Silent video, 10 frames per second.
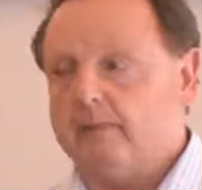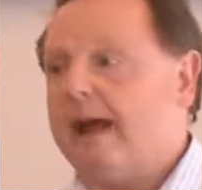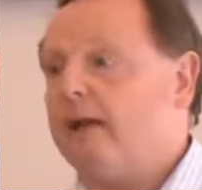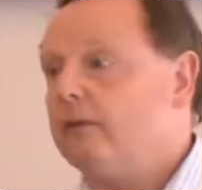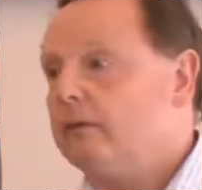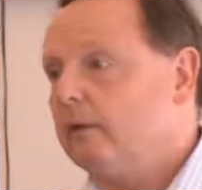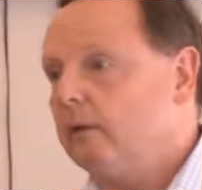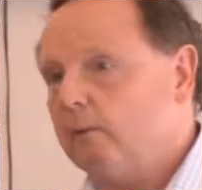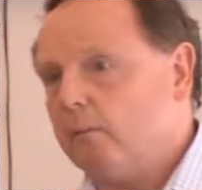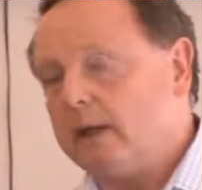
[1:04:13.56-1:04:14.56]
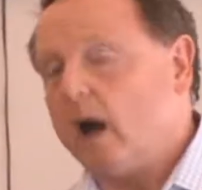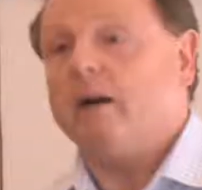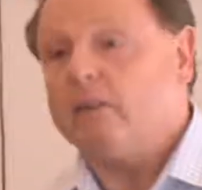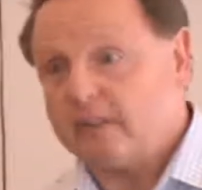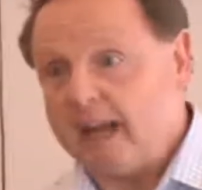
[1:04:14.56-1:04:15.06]
And that's, we
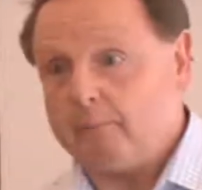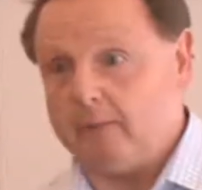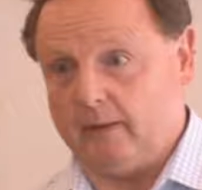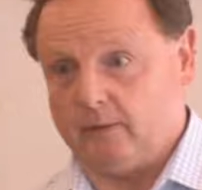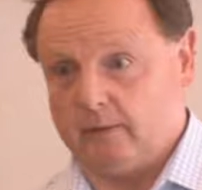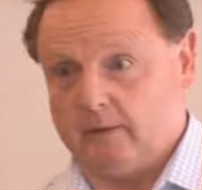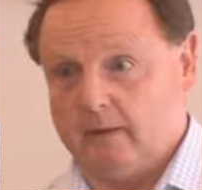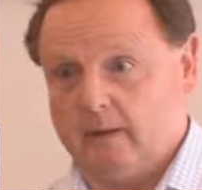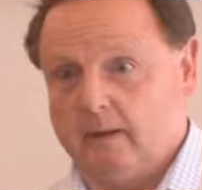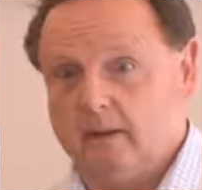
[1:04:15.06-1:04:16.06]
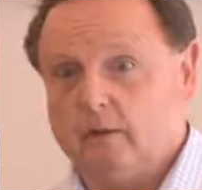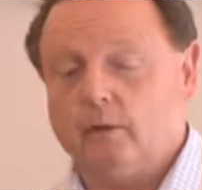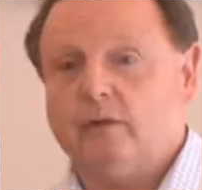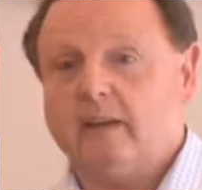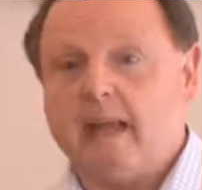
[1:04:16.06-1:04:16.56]
can't escape this.
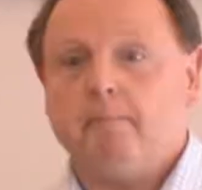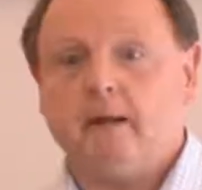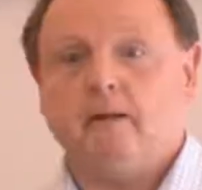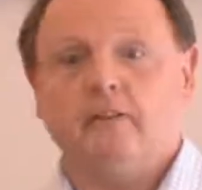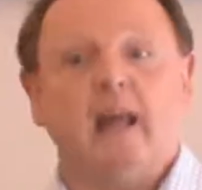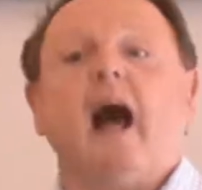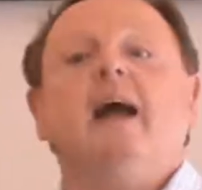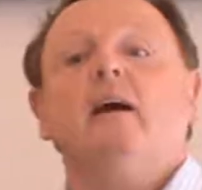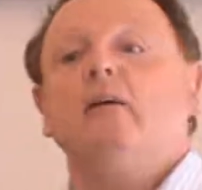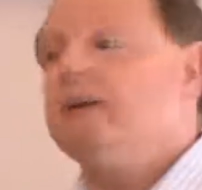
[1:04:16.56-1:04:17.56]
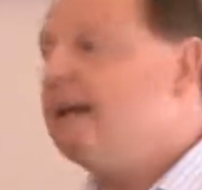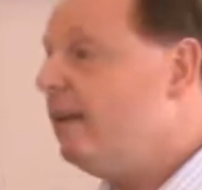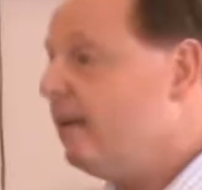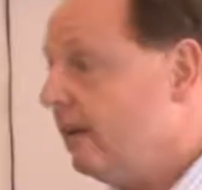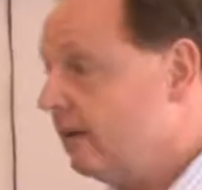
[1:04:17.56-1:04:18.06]
To escape it, to say, I don't
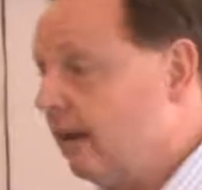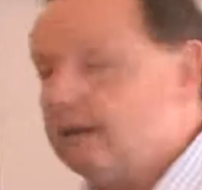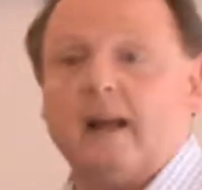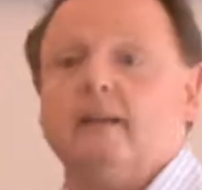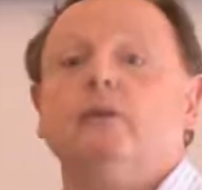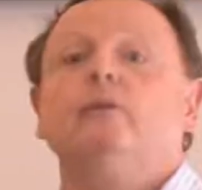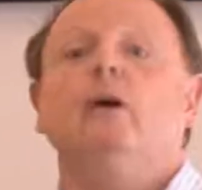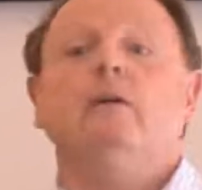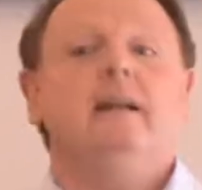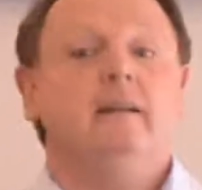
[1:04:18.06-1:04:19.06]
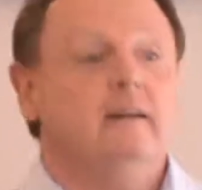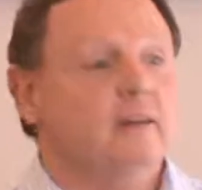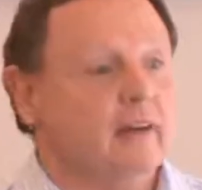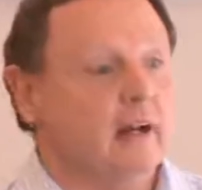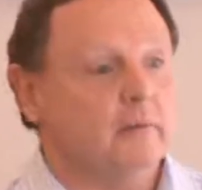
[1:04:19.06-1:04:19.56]
need these things, I do not need to
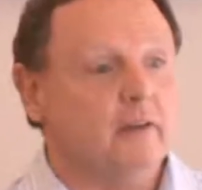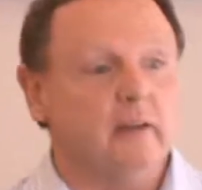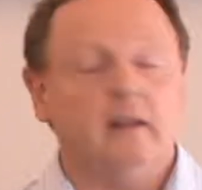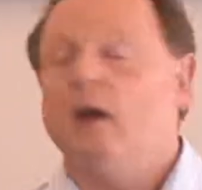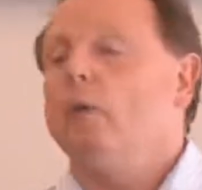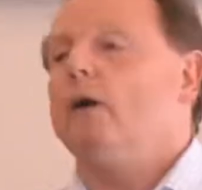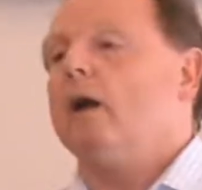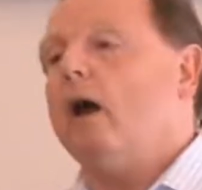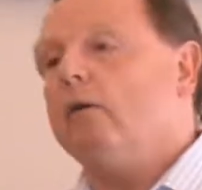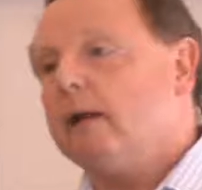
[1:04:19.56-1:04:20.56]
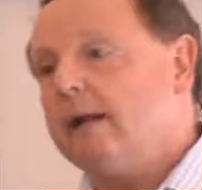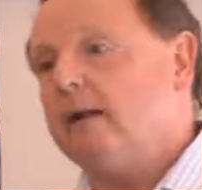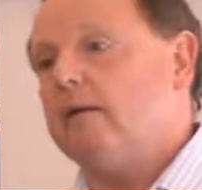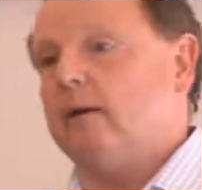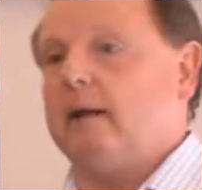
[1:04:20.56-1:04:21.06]
develop these things, will only
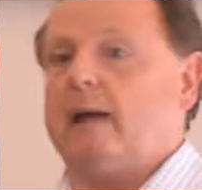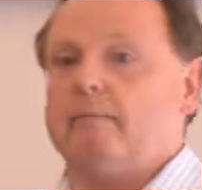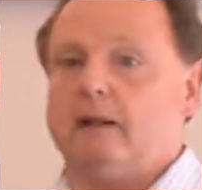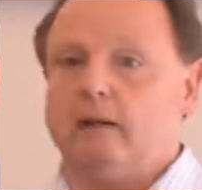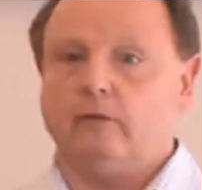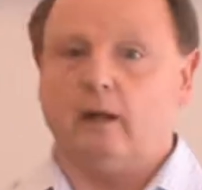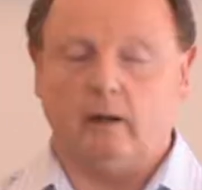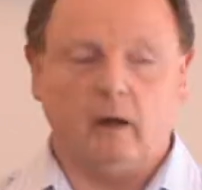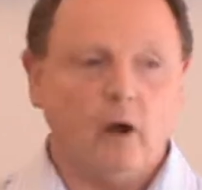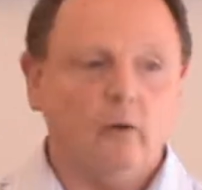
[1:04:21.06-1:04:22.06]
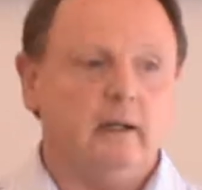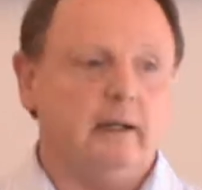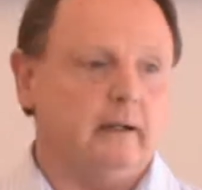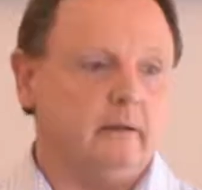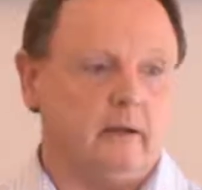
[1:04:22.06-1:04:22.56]
lead to unhappiness and
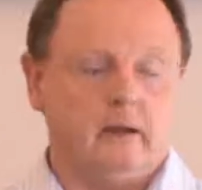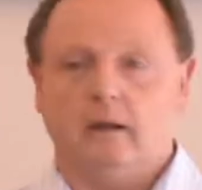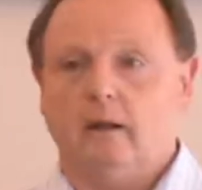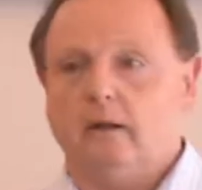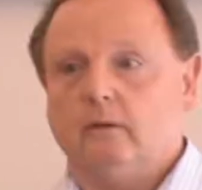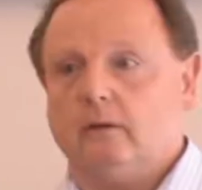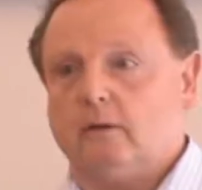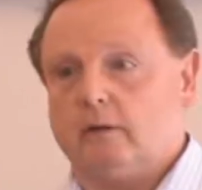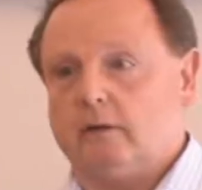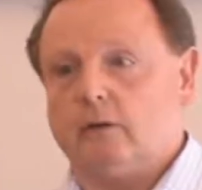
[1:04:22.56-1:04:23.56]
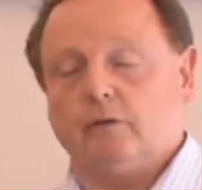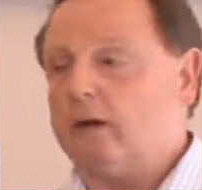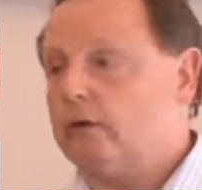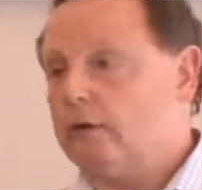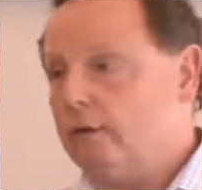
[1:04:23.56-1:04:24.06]
only lead to, to
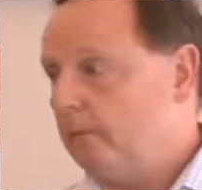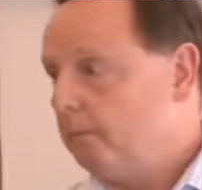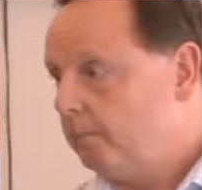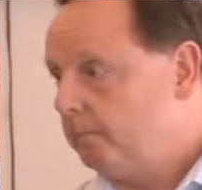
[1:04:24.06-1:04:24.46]
dysfunctional.